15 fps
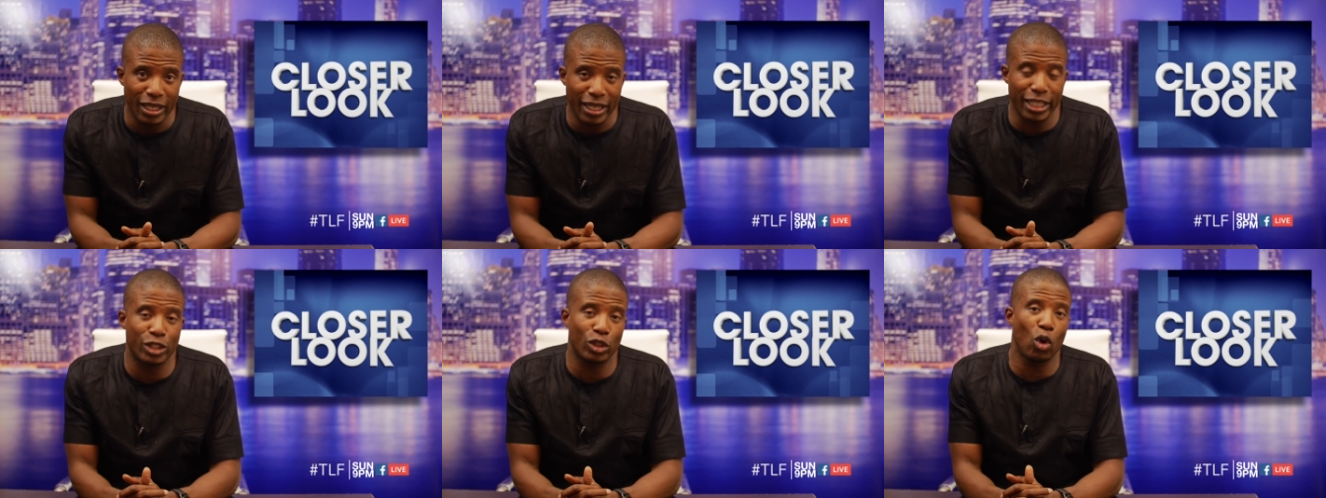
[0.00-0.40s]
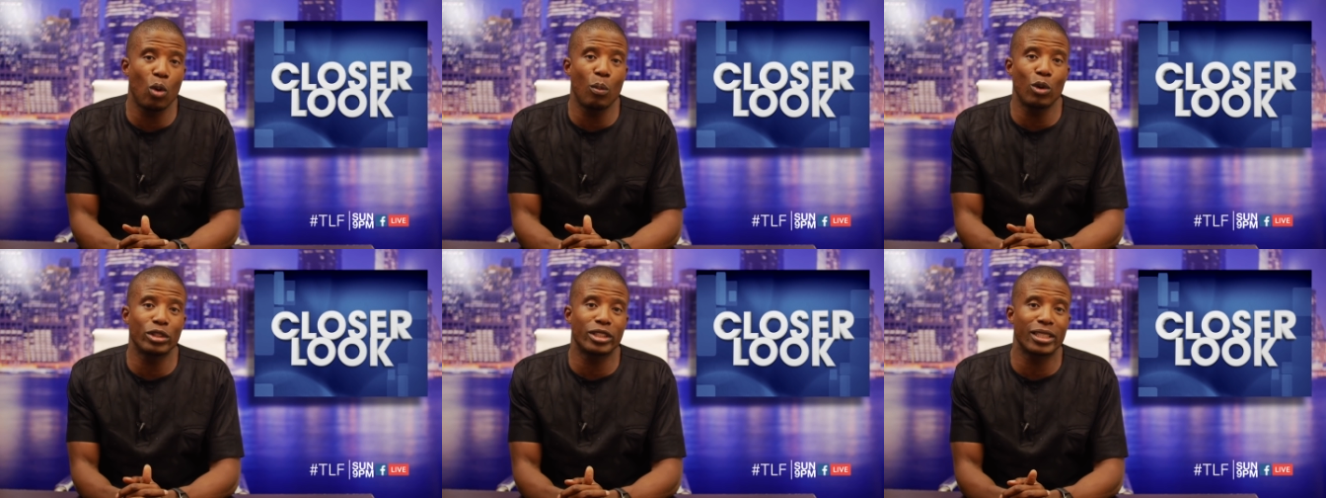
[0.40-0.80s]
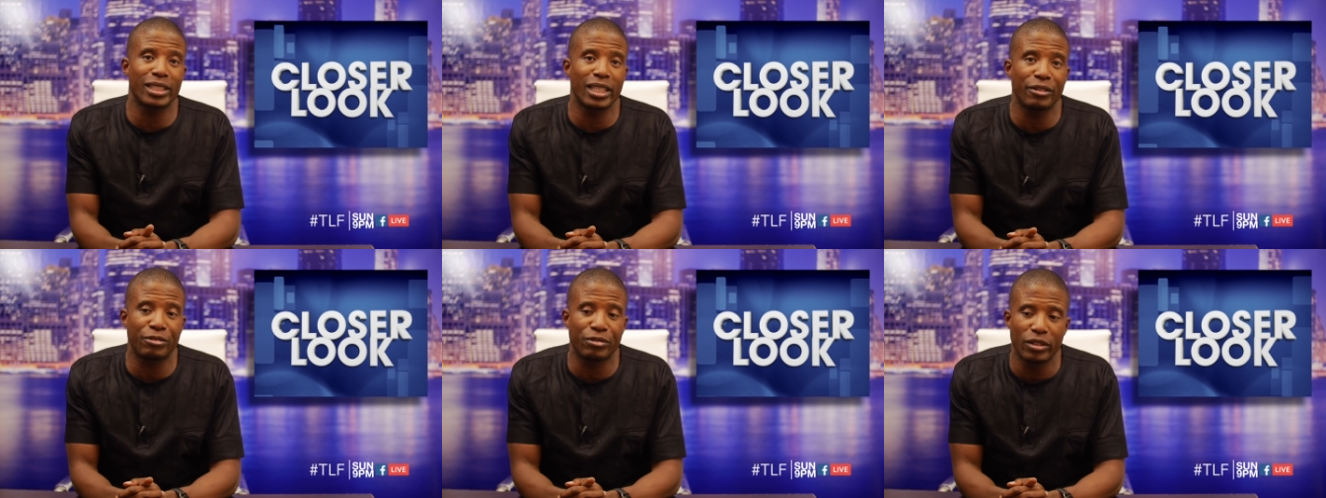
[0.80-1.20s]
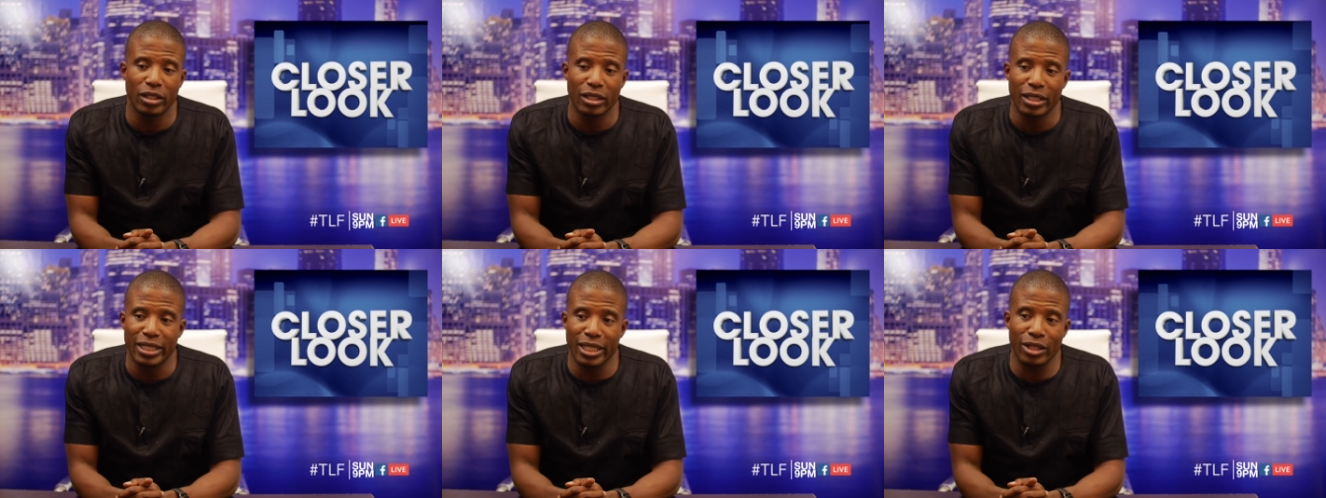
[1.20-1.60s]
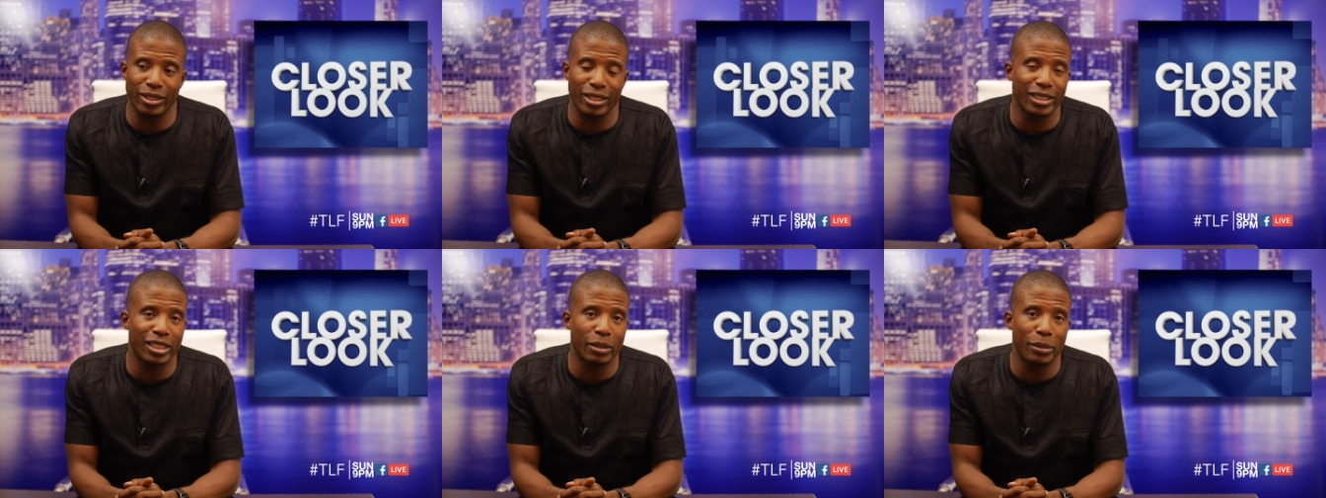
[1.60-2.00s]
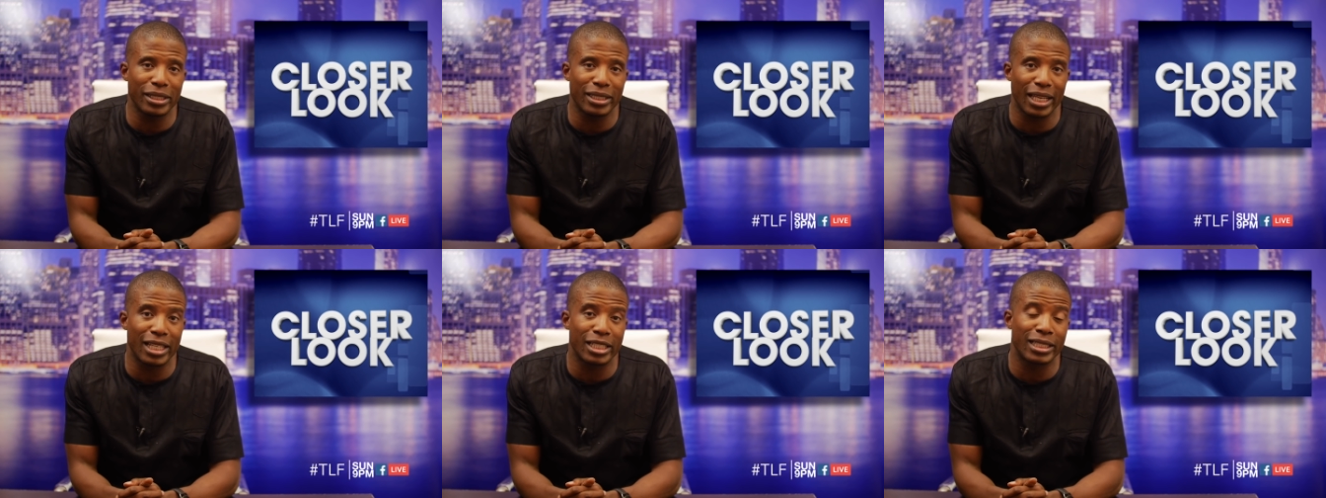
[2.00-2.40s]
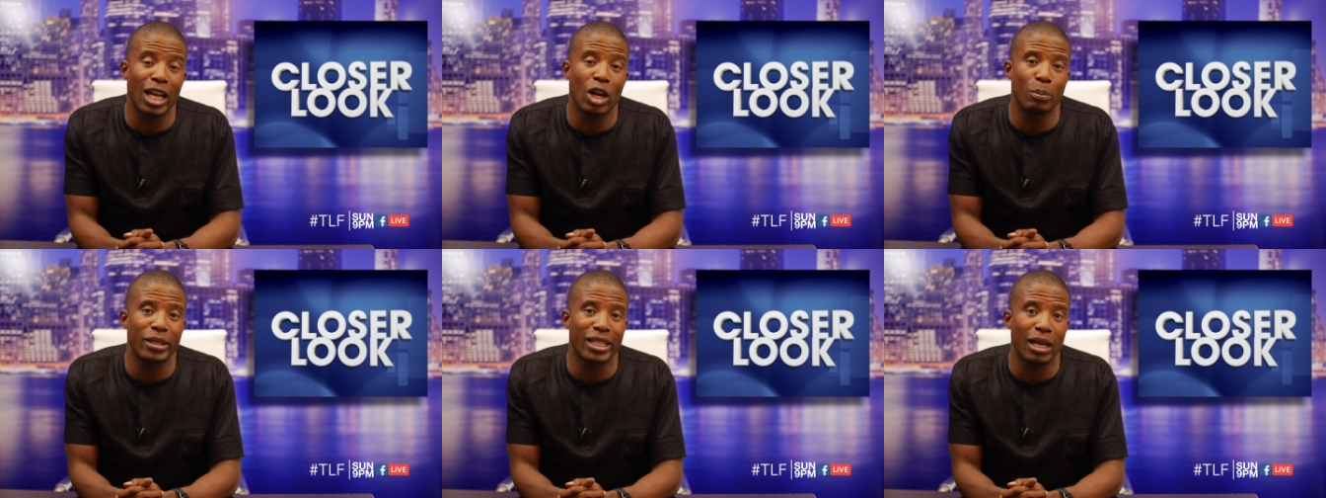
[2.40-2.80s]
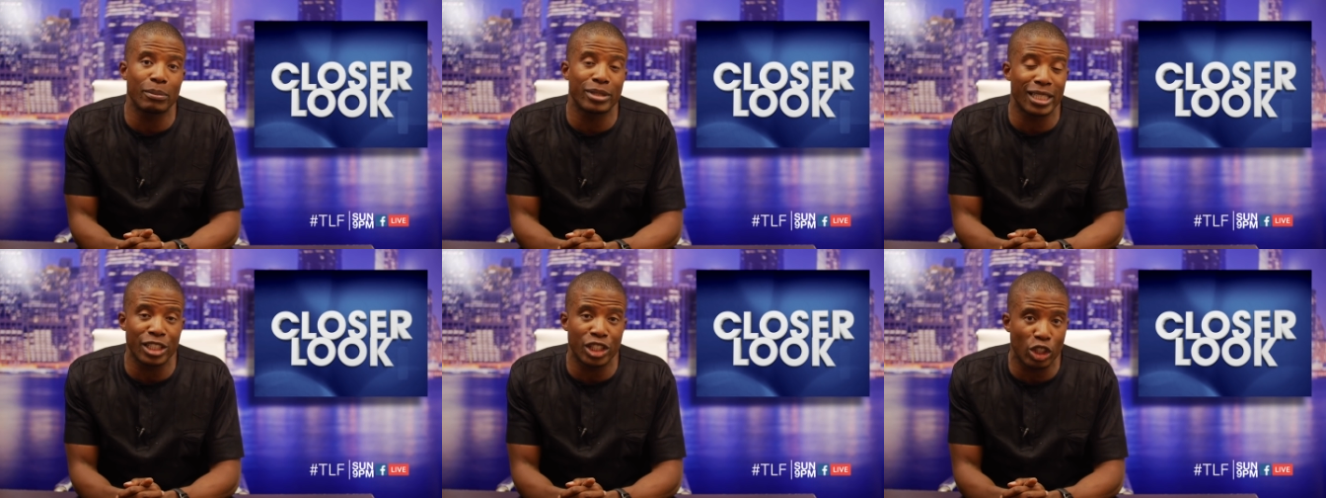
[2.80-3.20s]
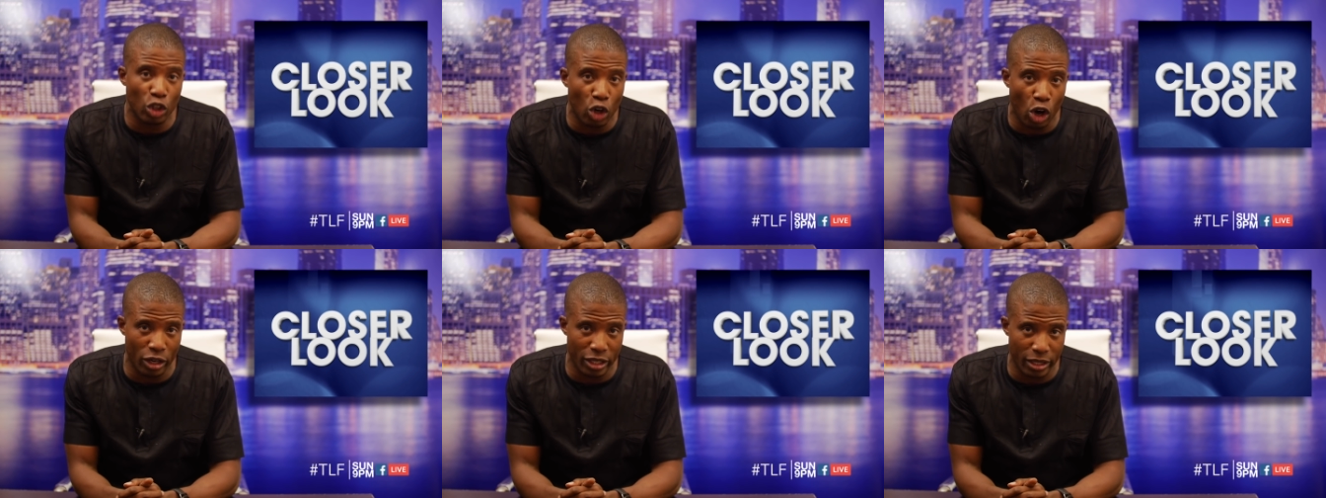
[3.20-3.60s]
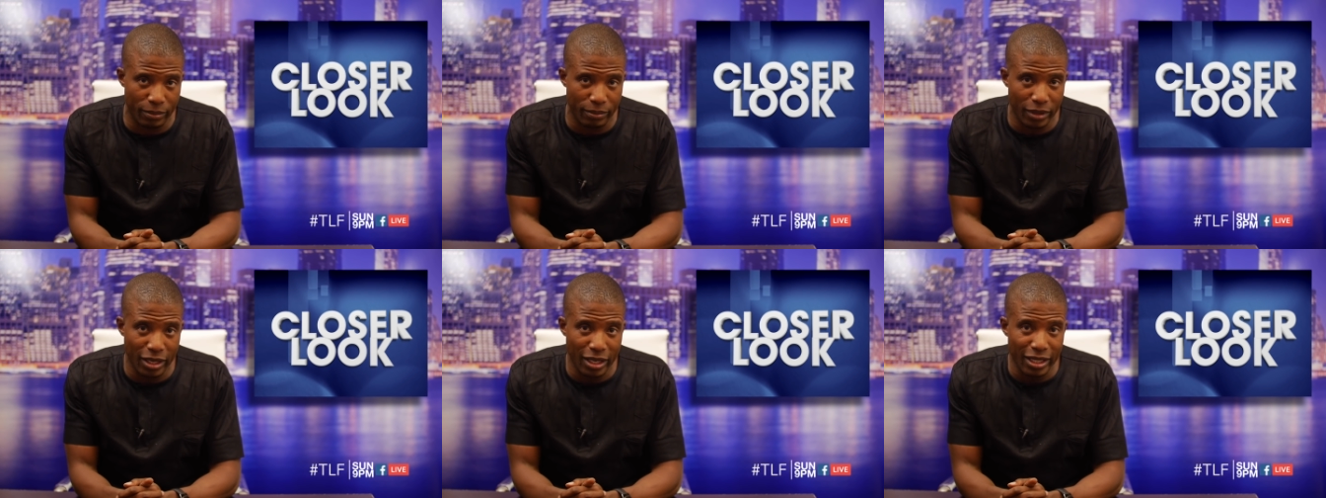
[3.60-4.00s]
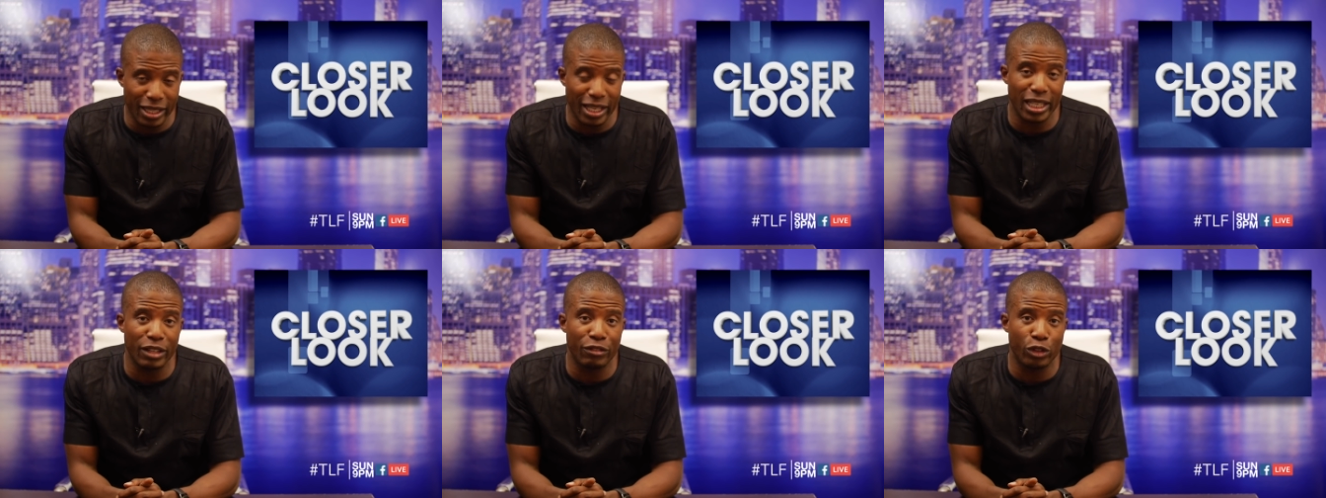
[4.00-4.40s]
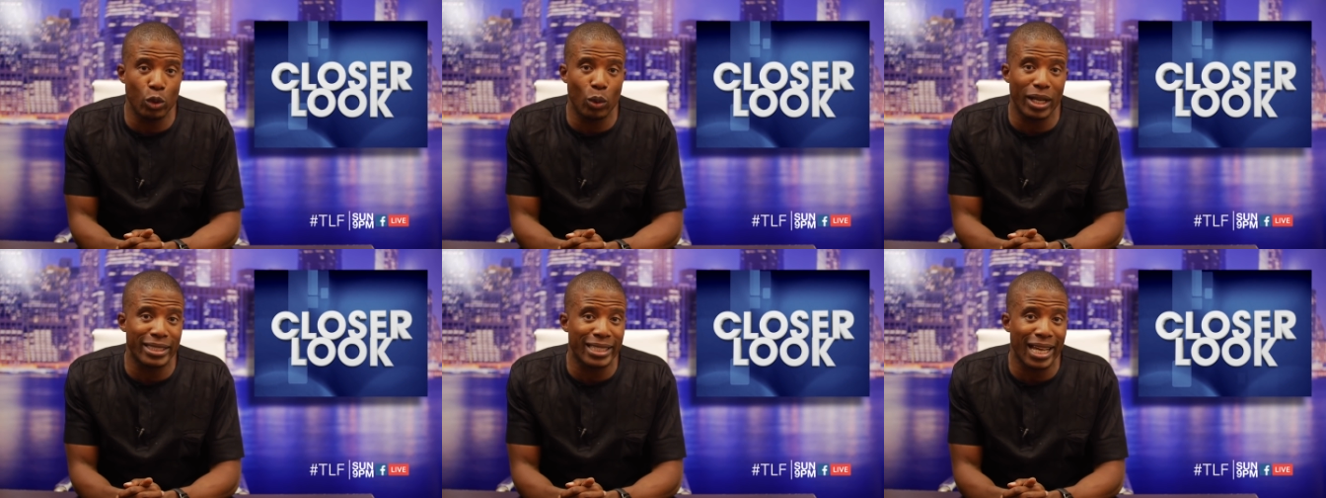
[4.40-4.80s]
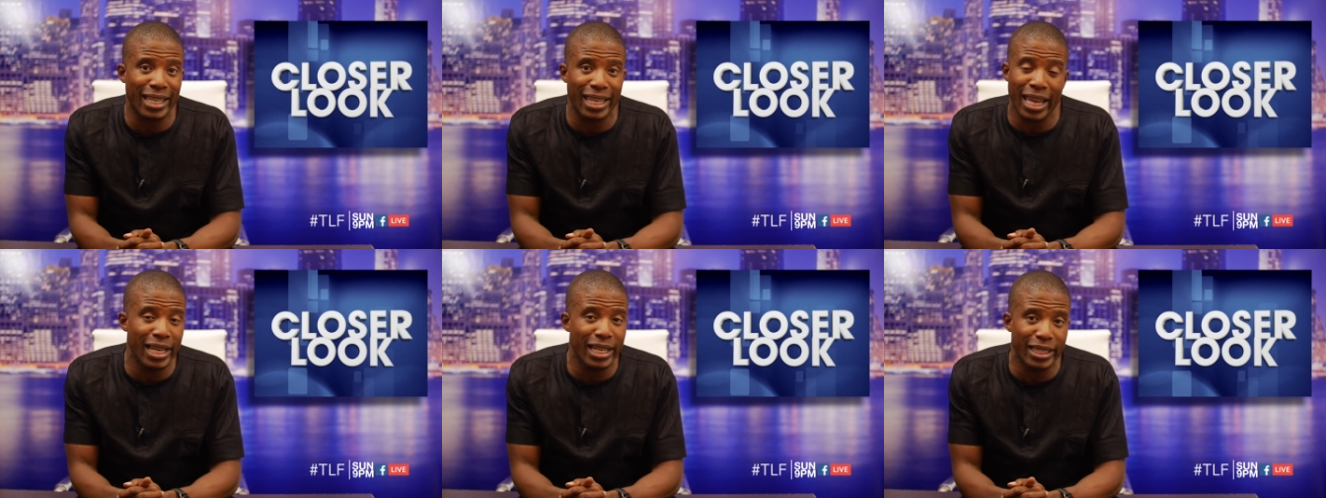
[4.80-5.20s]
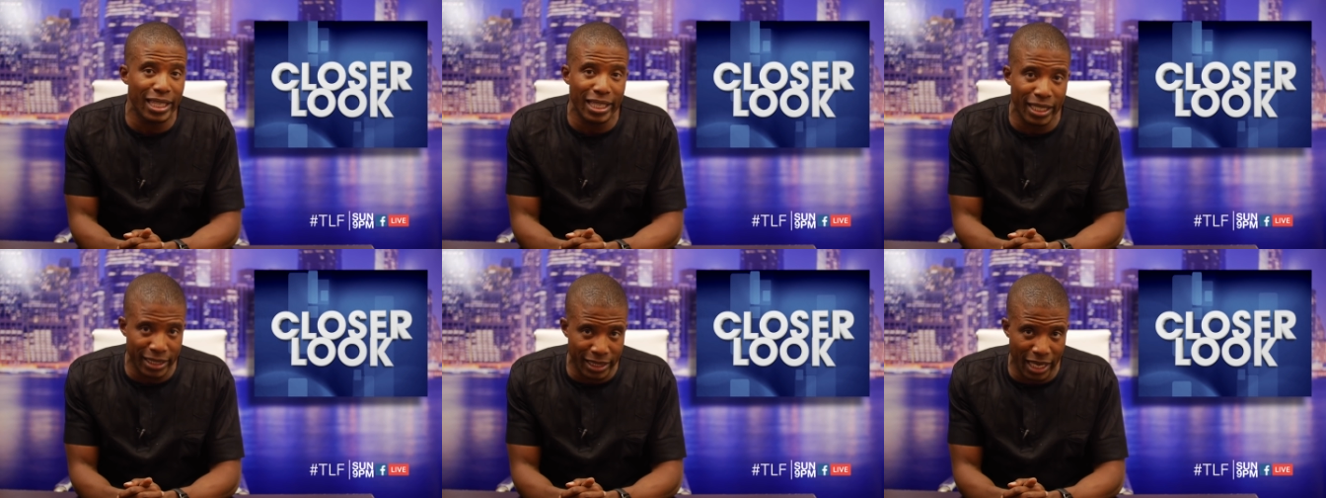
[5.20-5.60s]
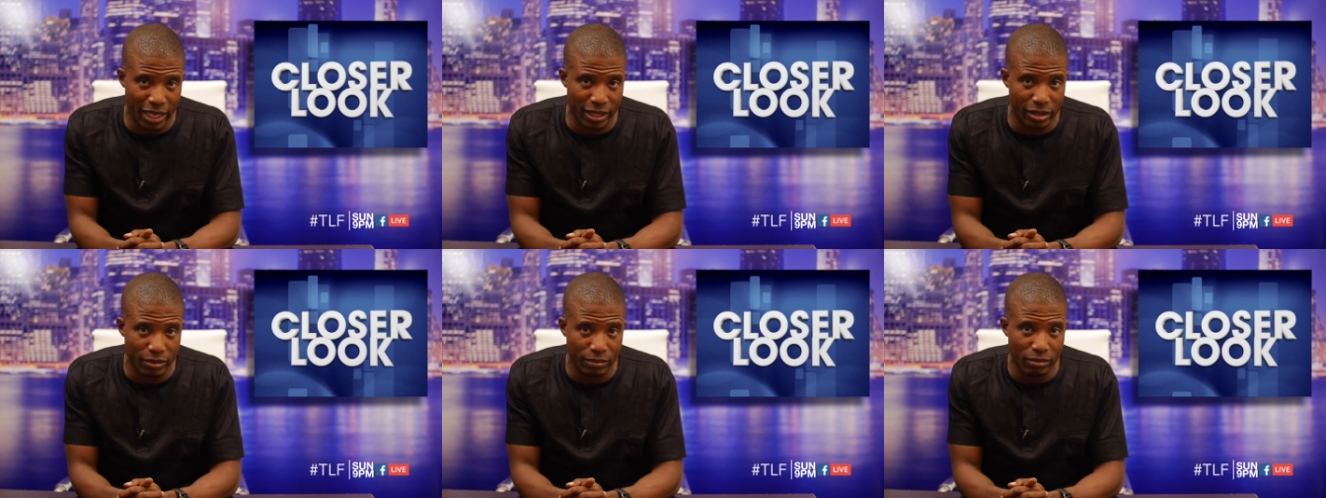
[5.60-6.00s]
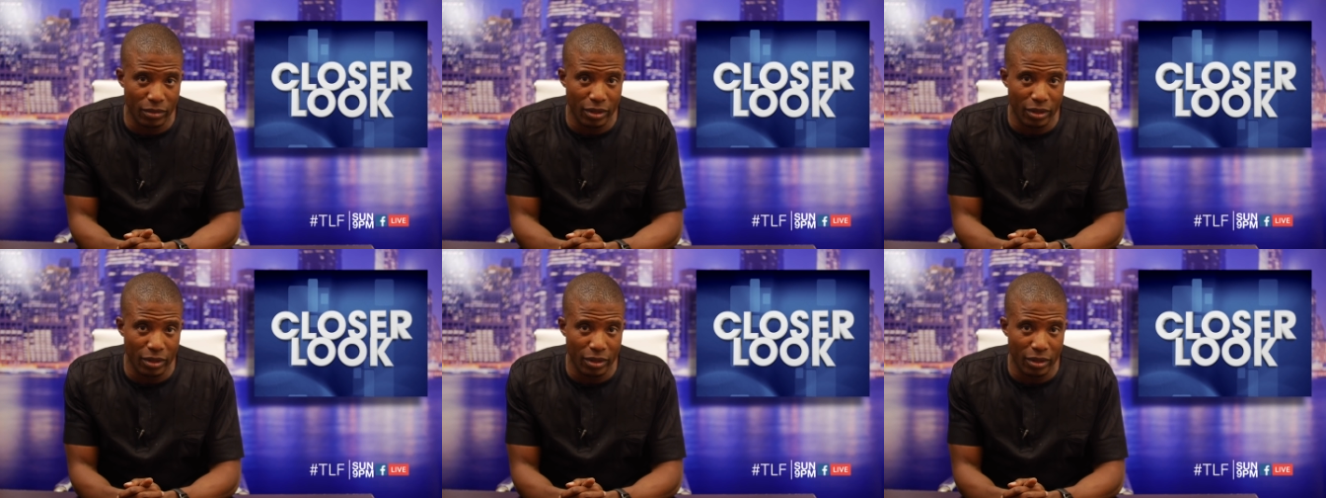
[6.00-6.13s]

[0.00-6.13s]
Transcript: It's almost as if Nelson Chamisa has now become such a god that if you attack anything he says,